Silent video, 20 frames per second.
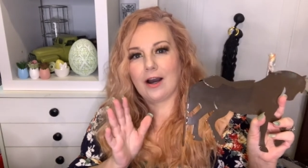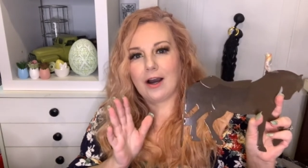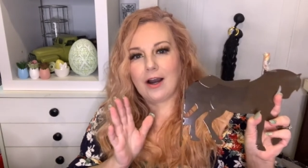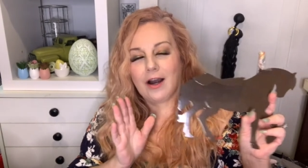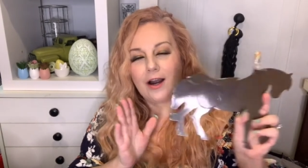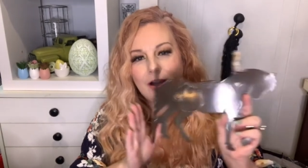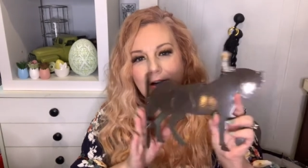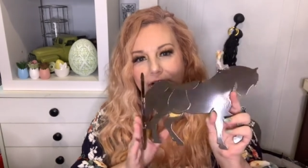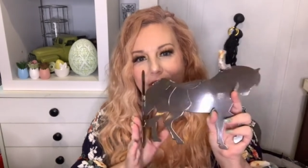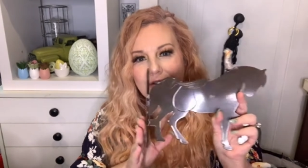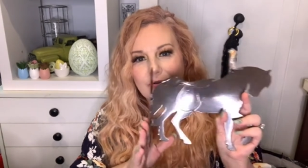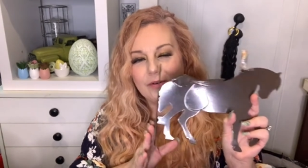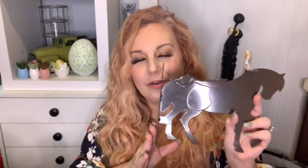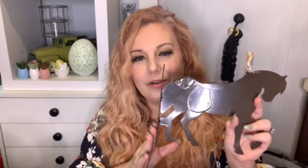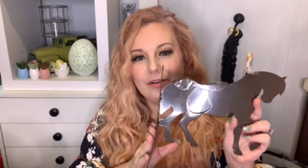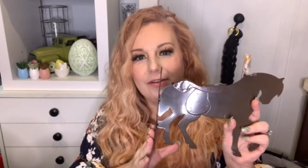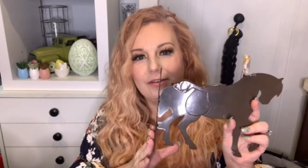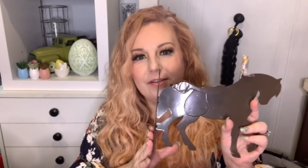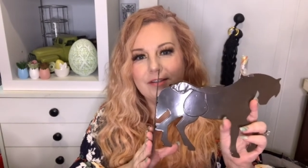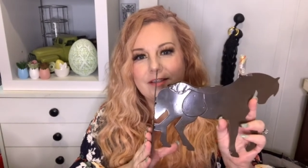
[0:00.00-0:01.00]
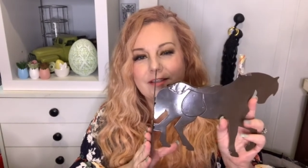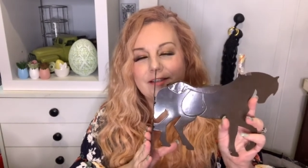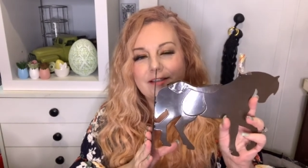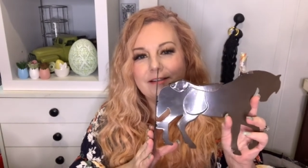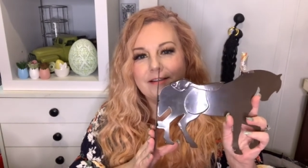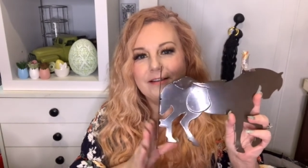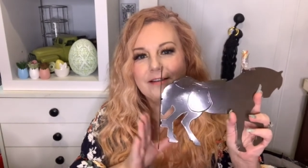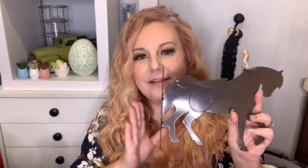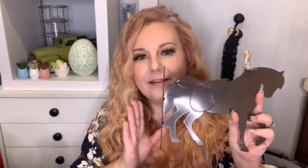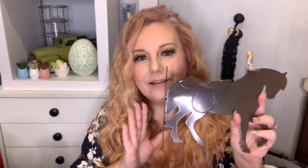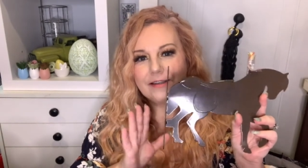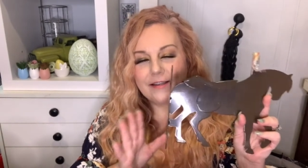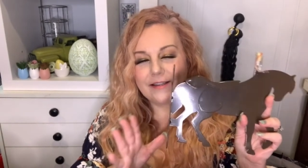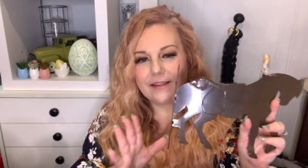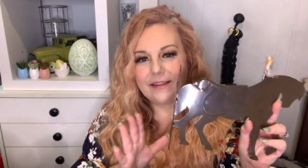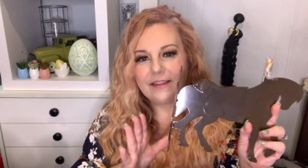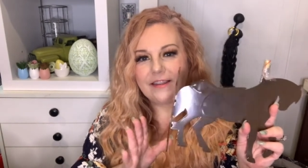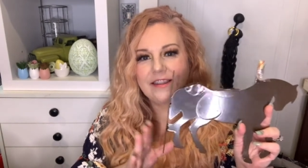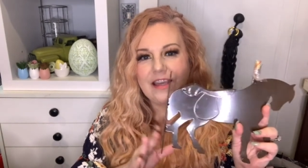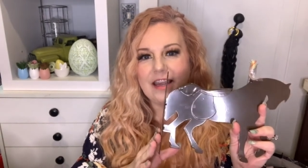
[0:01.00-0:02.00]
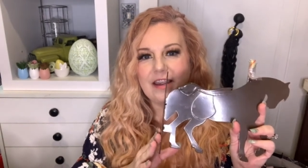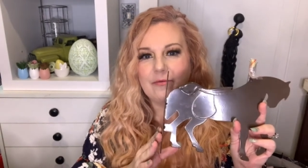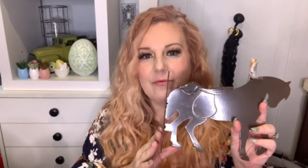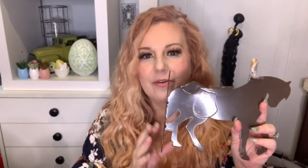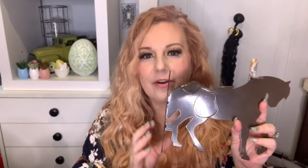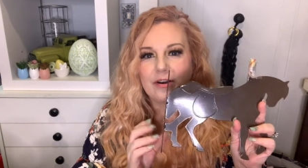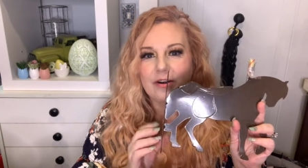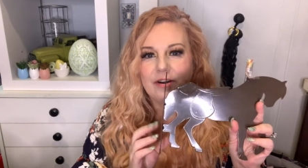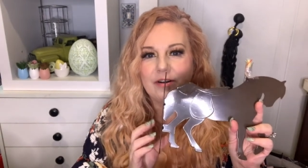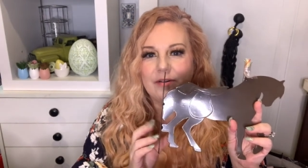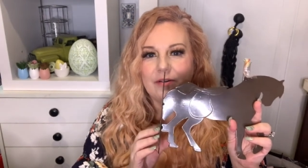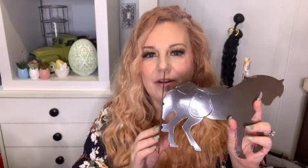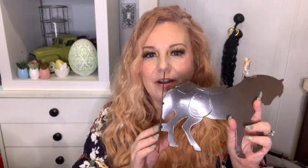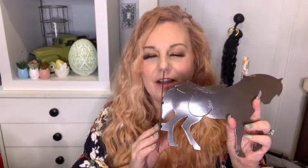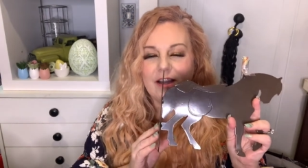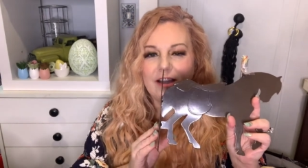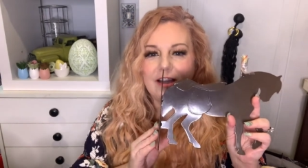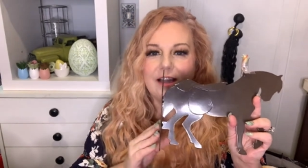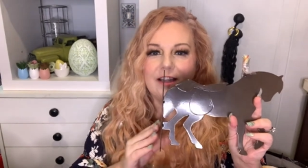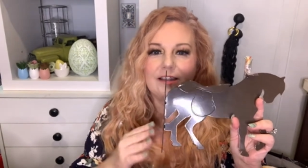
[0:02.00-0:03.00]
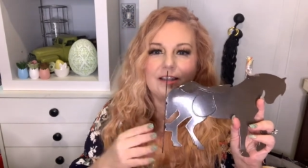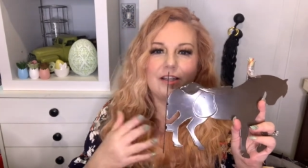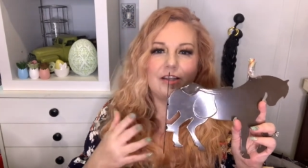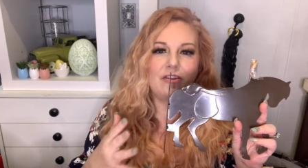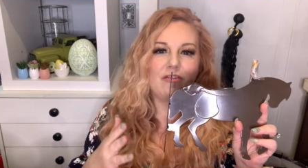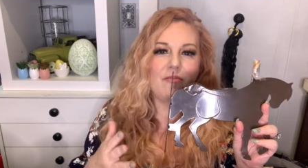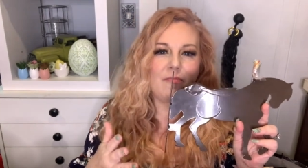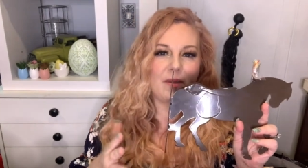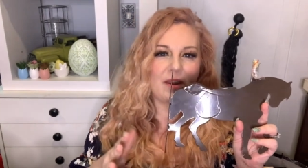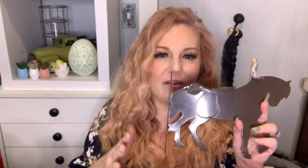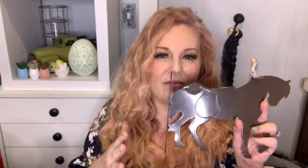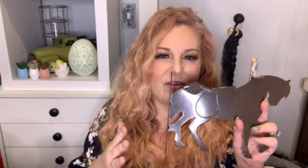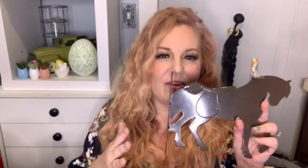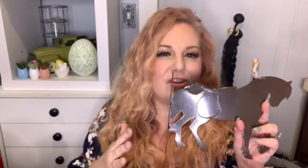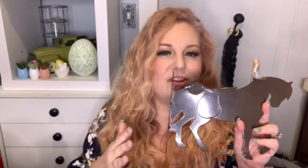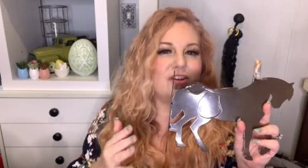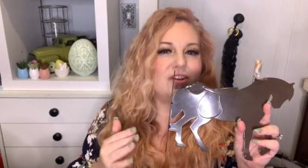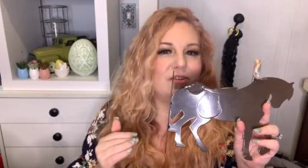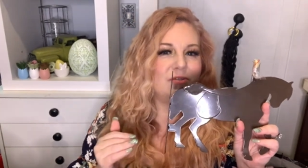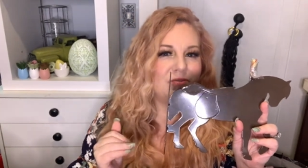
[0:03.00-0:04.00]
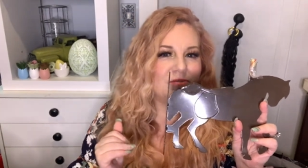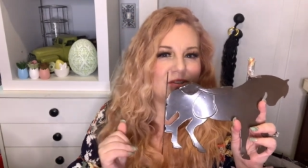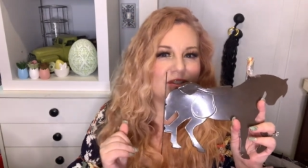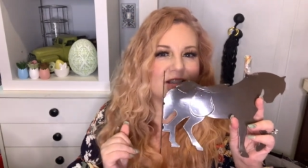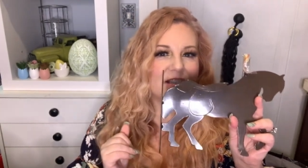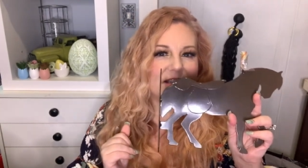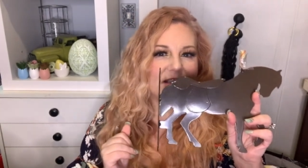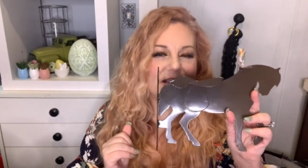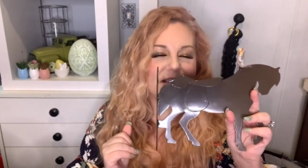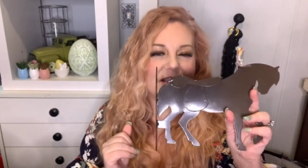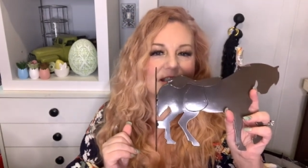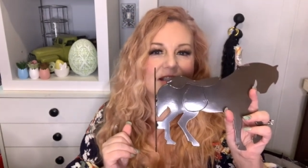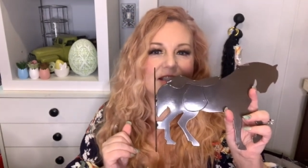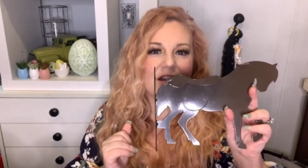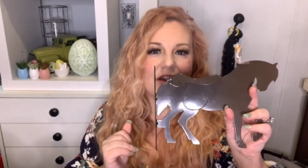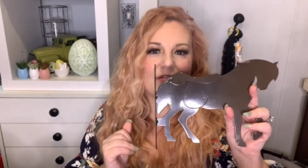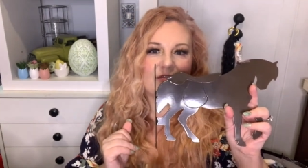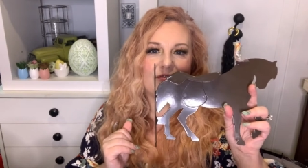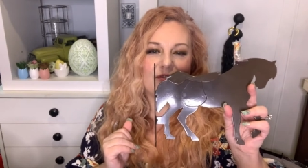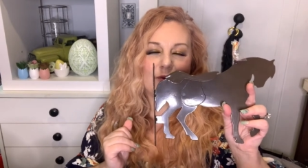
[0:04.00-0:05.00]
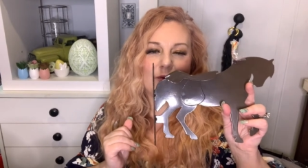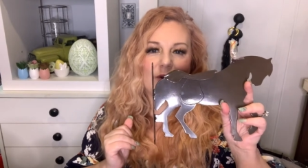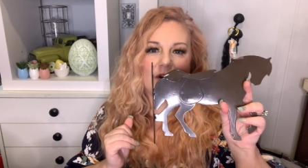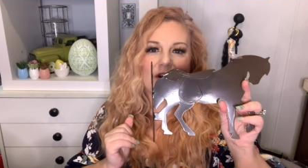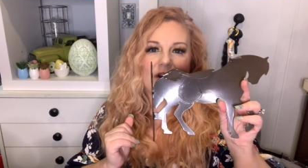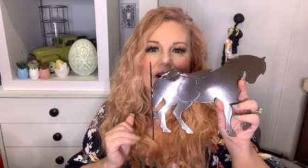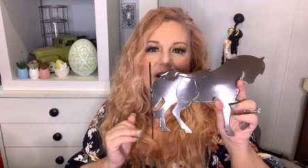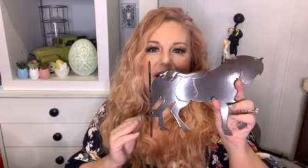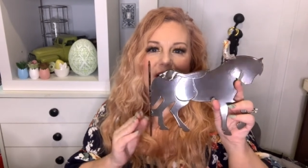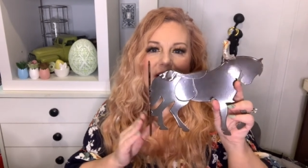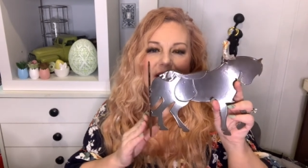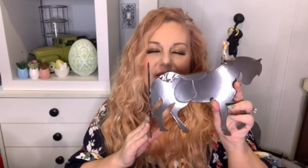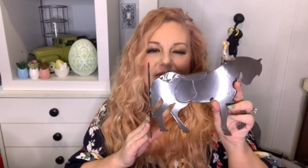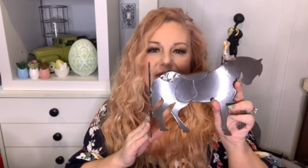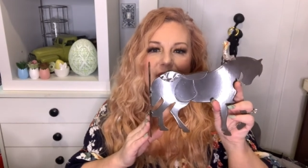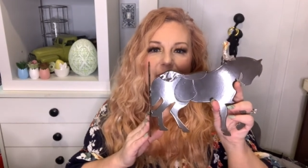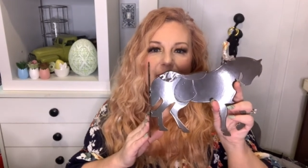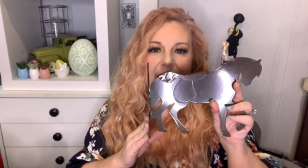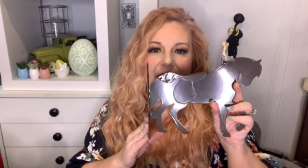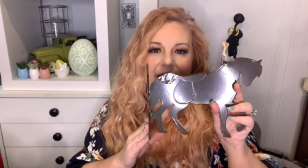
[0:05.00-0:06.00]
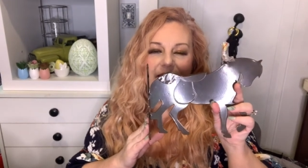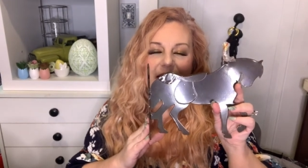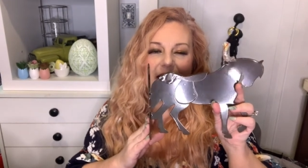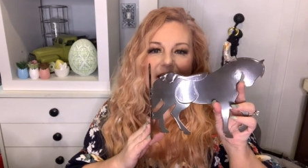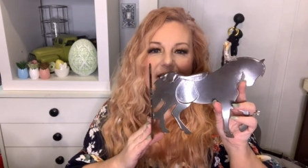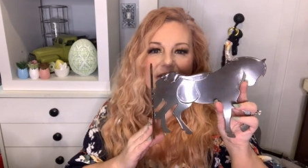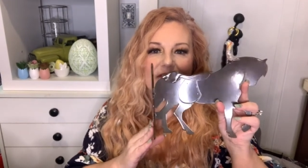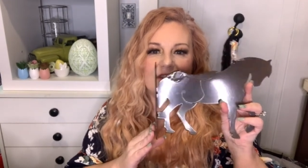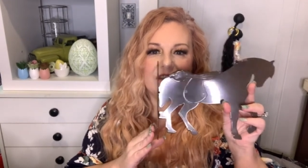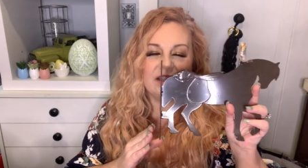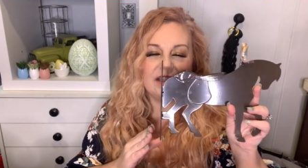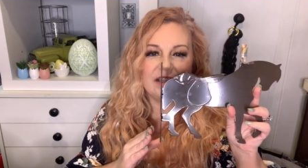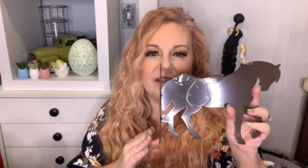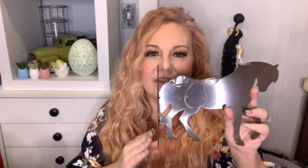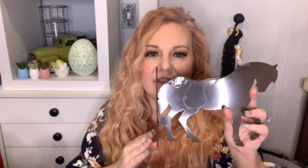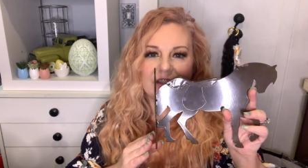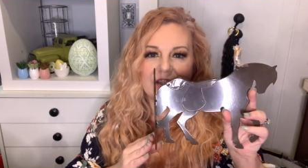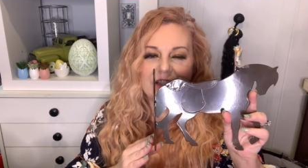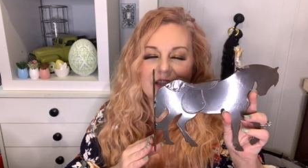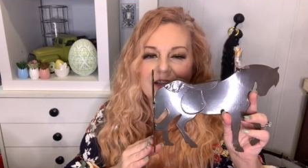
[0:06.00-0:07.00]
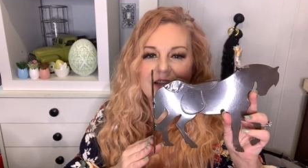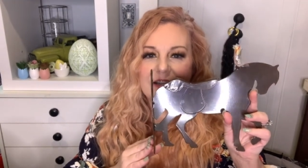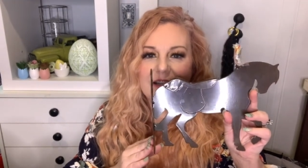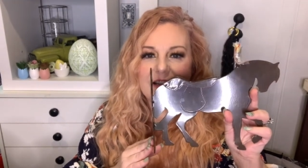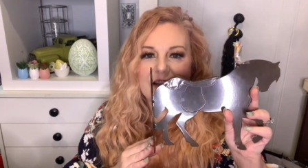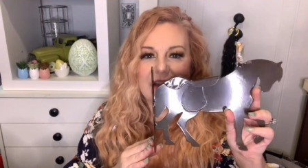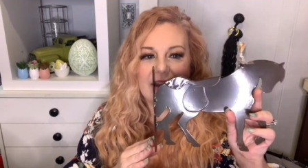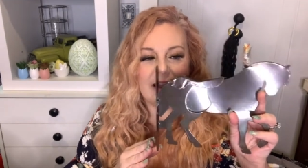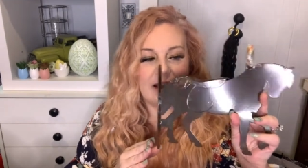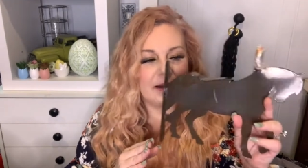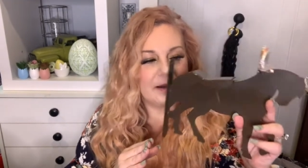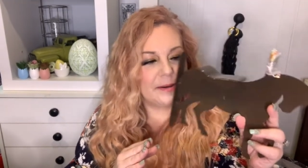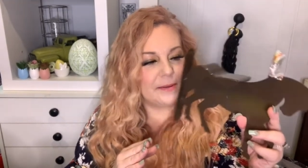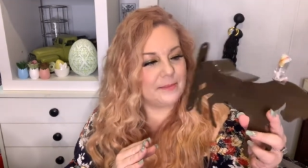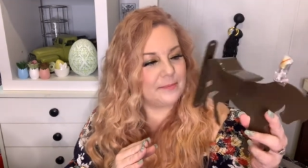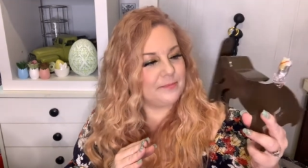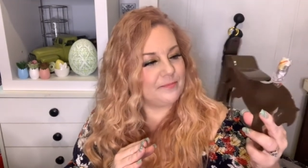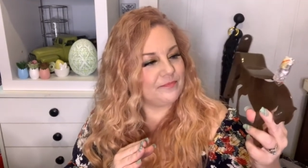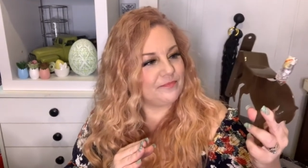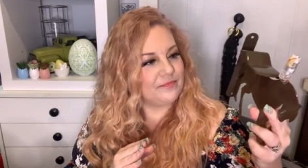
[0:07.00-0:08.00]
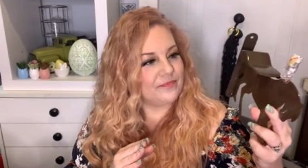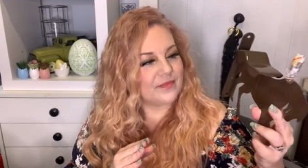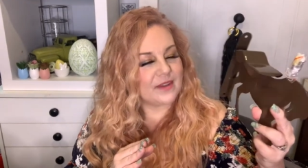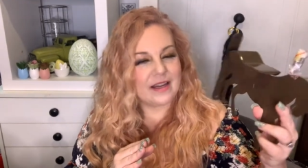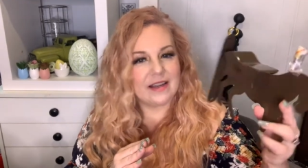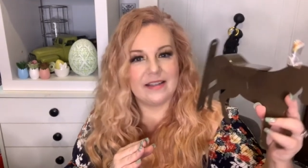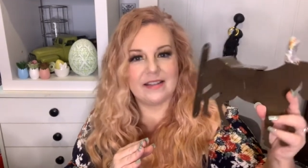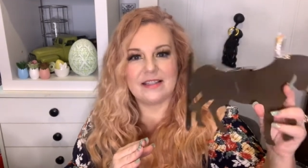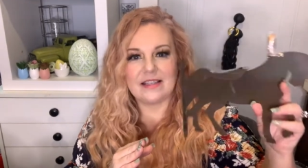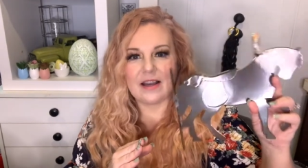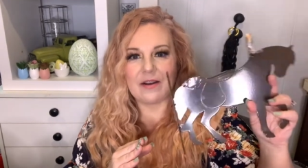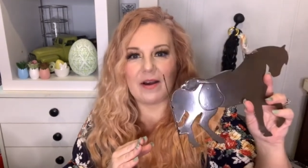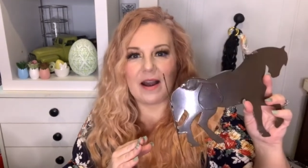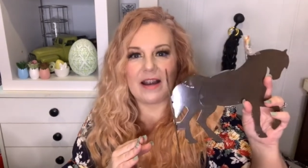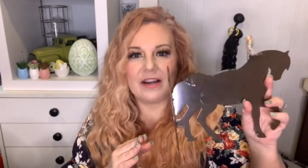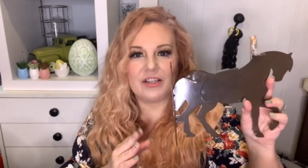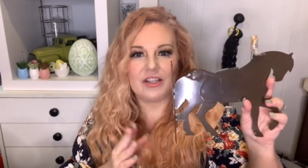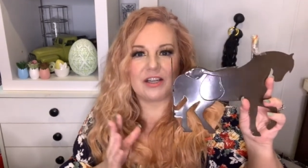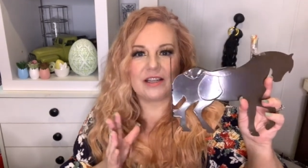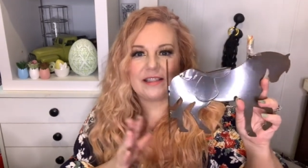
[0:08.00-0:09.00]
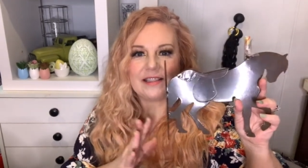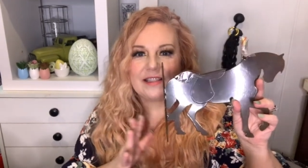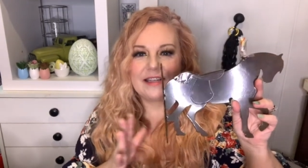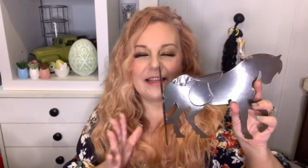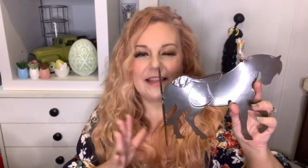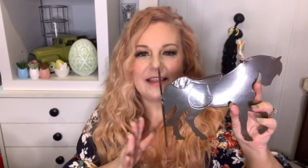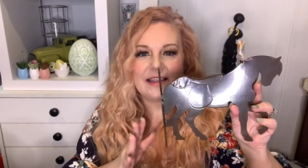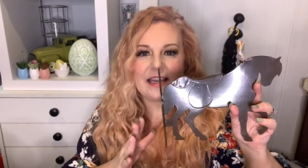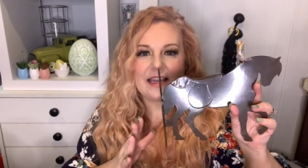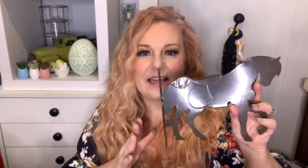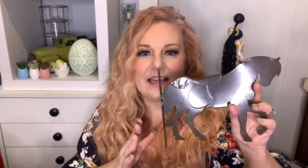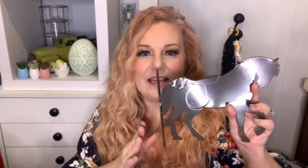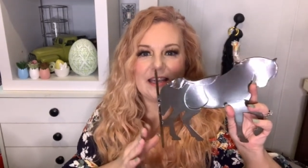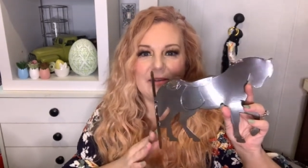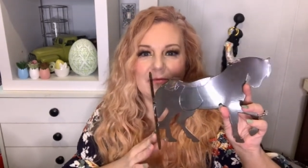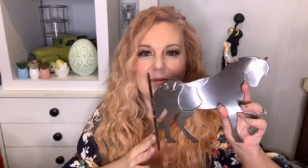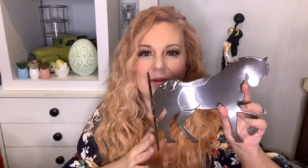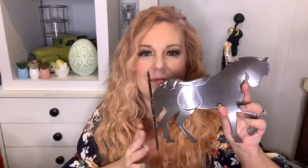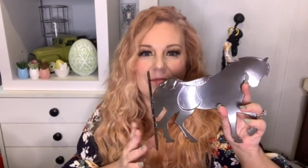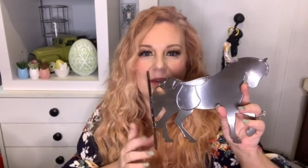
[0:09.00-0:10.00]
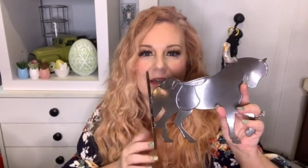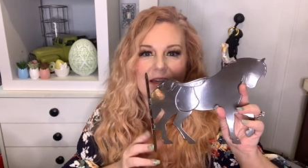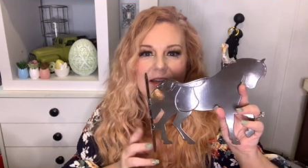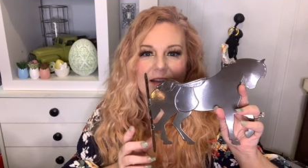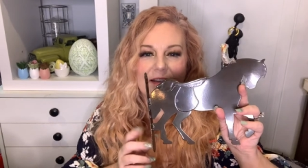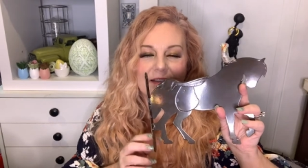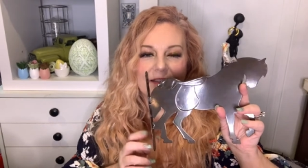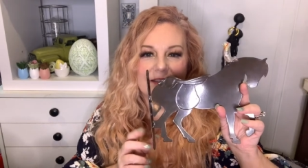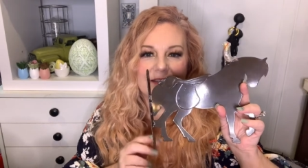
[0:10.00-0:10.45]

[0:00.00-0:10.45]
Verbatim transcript: our squirrels, they were a little bit of a nuisance for a few months out of the year, and so I just didn't think he would be